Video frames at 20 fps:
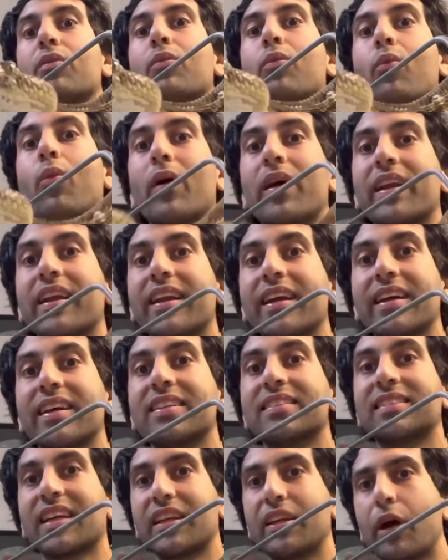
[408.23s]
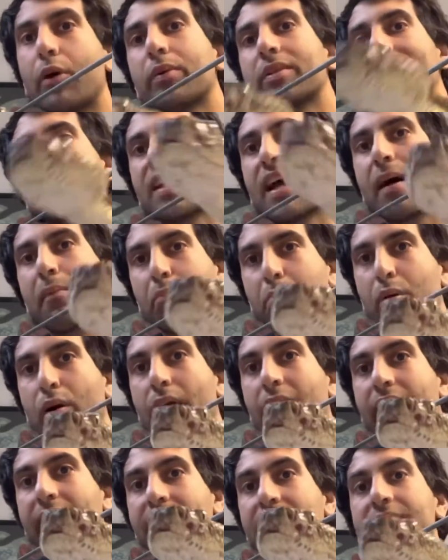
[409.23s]
what it is, they know it's not
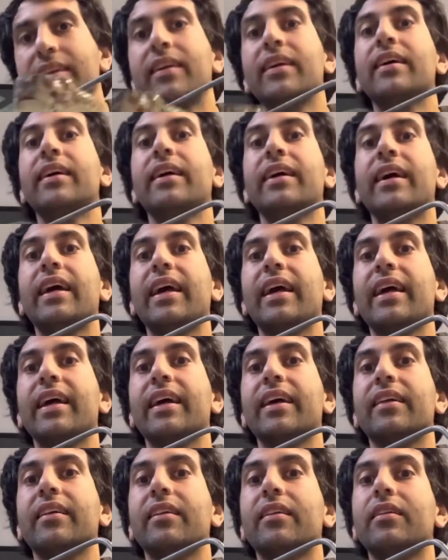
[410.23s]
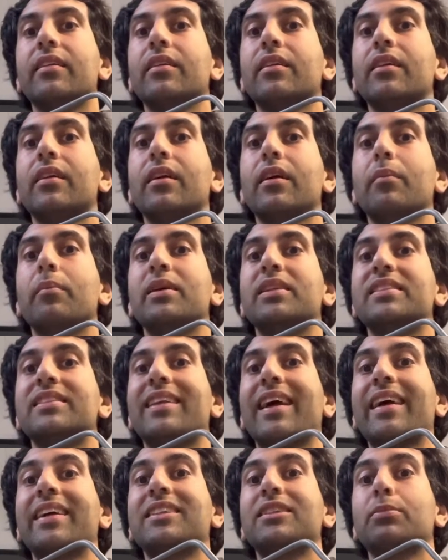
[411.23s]
prey and a
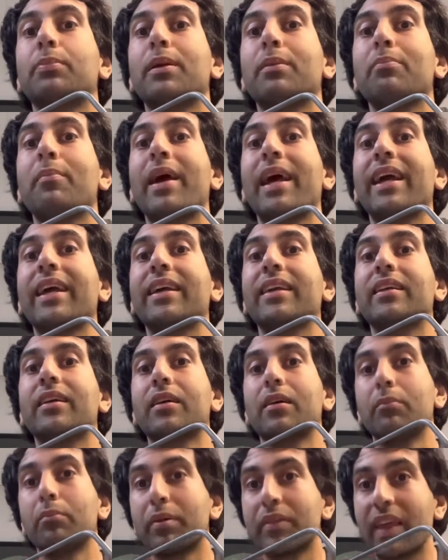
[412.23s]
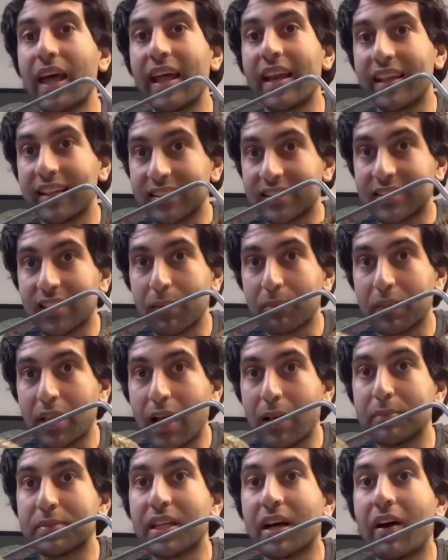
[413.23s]
mistake's been made. But that is
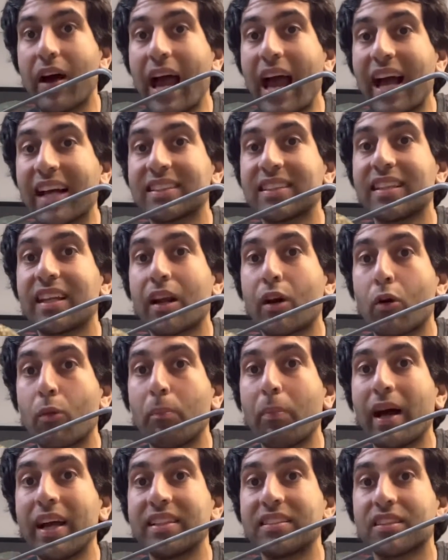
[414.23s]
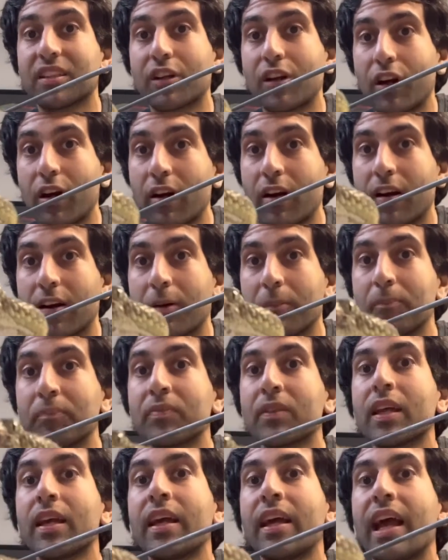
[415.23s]
sometimes how accidental bites occur.
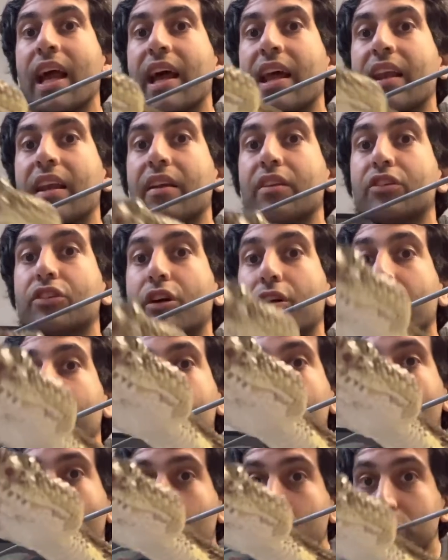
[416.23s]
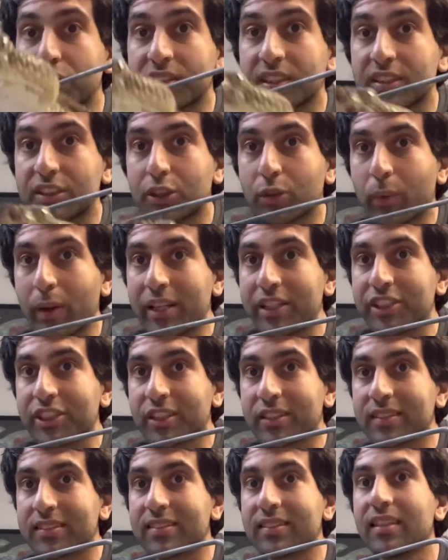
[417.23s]
And during those
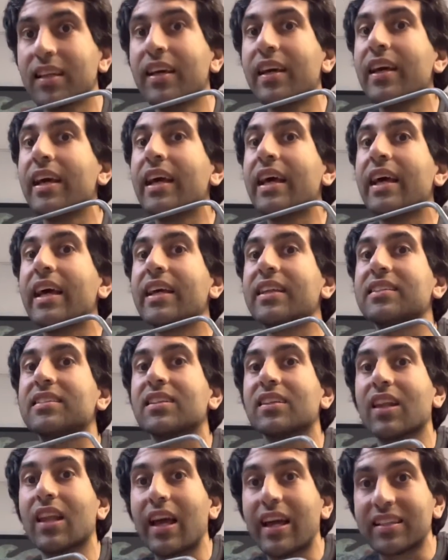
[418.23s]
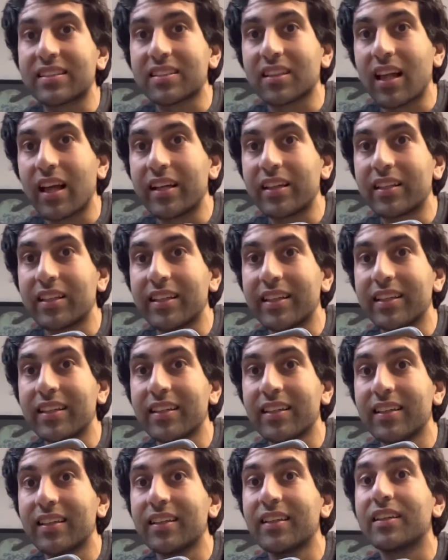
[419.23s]
situations, it's less likely
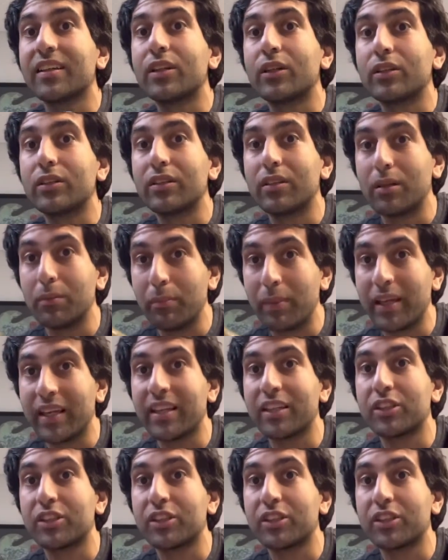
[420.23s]
to be a